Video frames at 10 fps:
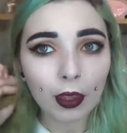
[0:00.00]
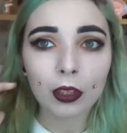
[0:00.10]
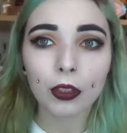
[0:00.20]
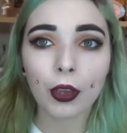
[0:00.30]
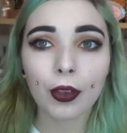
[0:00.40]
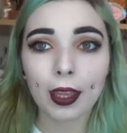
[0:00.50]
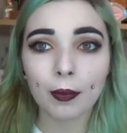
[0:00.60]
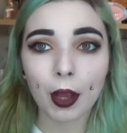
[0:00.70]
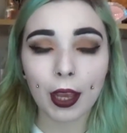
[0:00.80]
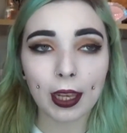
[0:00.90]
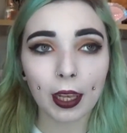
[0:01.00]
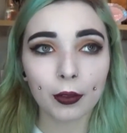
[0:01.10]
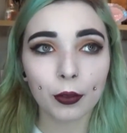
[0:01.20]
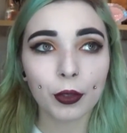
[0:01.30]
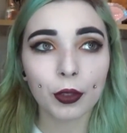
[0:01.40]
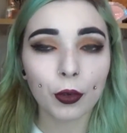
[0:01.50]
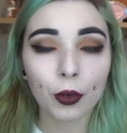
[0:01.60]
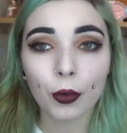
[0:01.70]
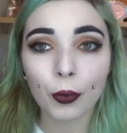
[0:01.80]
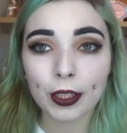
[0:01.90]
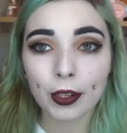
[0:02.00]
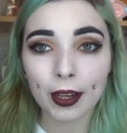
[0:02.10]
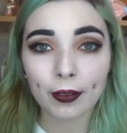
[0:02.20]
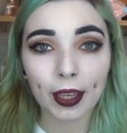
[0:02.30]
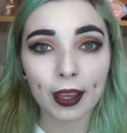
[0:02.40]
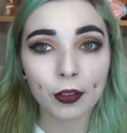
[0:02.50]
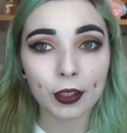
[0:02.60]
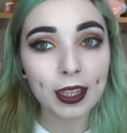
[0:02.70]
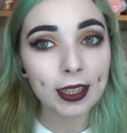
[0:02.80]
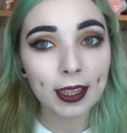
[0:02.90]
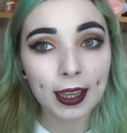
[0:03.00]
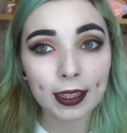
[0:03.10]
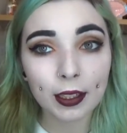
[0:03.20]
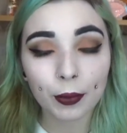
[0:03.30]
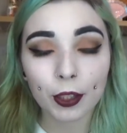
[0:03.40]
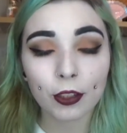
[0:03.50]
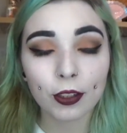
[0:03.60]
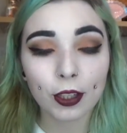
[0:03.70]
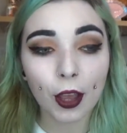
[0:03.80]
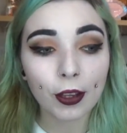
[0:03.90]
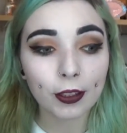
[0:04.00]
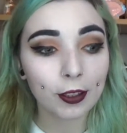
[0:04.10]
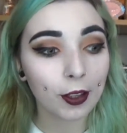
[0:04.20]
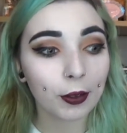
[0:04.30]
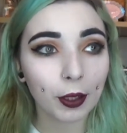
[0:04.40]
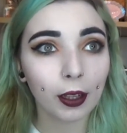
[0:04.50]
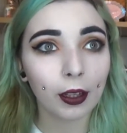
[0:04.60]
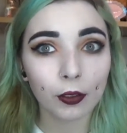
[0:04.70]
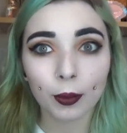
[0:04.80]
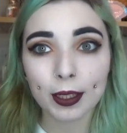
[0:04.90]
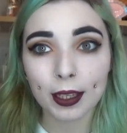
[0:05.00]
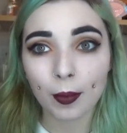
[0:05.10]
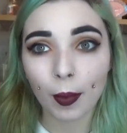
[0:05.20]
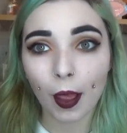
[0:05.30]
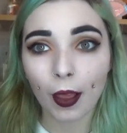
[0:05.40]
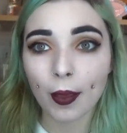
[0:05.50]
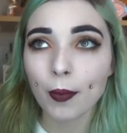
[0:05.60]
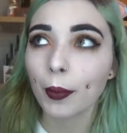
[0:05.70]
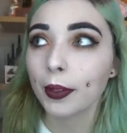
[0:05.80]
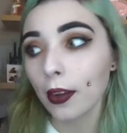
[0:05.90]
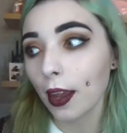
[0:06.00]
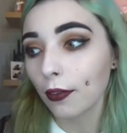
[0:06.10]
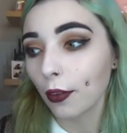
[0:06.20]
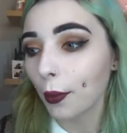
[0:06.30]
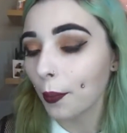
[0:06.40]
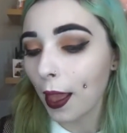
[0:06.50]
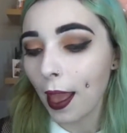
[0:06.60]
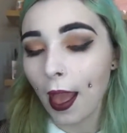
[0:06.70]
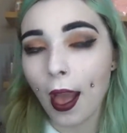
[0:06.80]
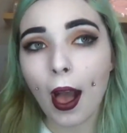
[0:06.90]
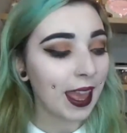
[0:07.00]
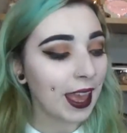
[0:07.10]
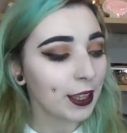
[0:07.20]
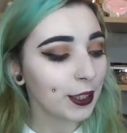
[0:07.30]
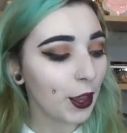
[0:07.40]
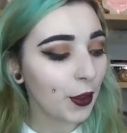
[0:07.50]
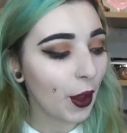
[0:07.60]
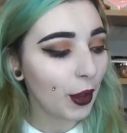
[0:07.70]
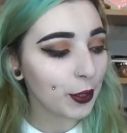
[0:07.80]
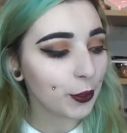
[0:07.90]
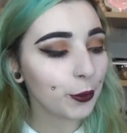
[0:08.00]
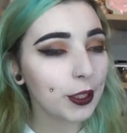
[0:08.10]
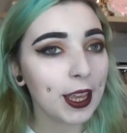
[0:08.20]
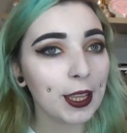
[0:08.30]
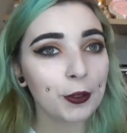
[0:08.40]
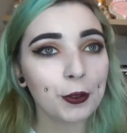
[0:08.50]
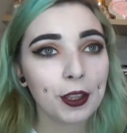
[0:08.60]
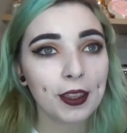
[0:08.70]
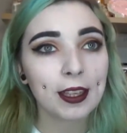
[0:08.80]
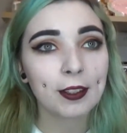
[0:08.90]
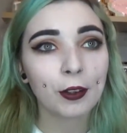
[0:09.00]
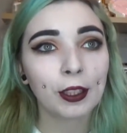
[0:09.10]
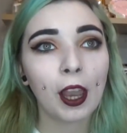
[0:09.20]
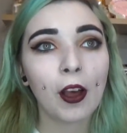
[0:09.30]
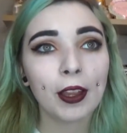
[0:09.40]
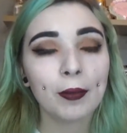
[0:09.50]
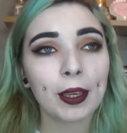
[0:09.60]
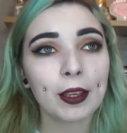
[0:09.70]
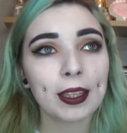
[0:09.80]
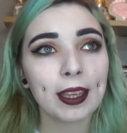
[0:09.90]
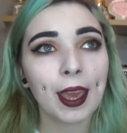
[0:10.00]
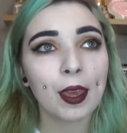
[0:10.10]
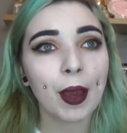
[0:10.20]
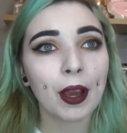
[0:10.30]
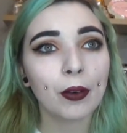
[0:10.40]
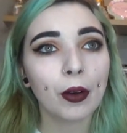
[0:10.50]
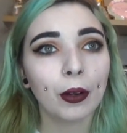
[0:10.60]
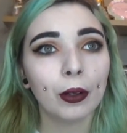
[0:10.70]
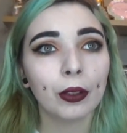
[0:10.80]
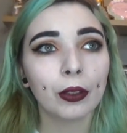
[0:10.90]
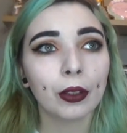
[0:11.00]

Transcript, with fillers: so in my local store, we don't have a Kat Von D stand, which sucks because I would 100% apply, but we don't have one. Um, so I was all set to order this online because it came out on